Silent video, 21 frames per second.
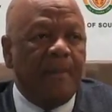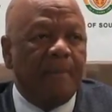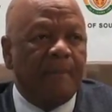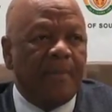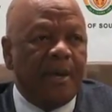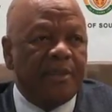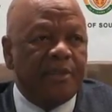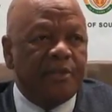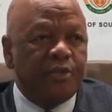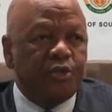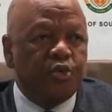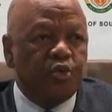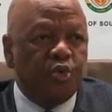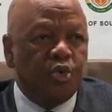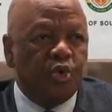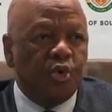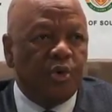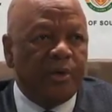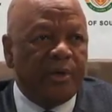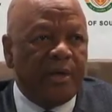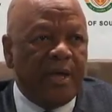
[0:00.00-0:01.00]
by the
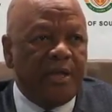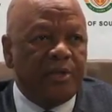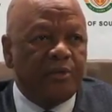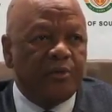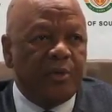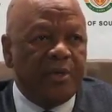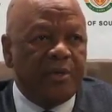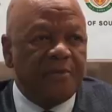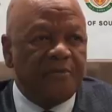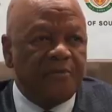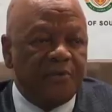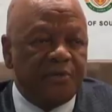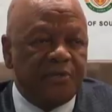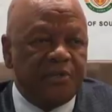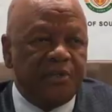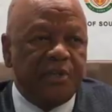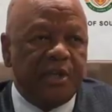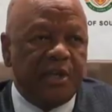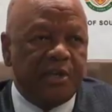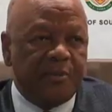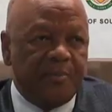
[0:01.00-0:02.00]

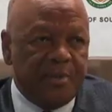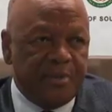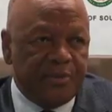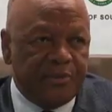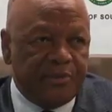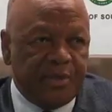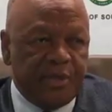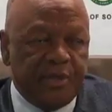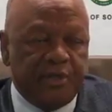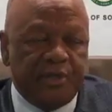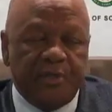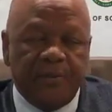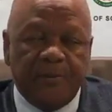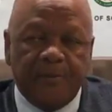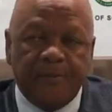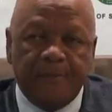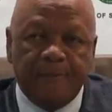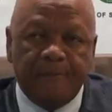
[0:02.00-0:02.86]
2009-2014 administration.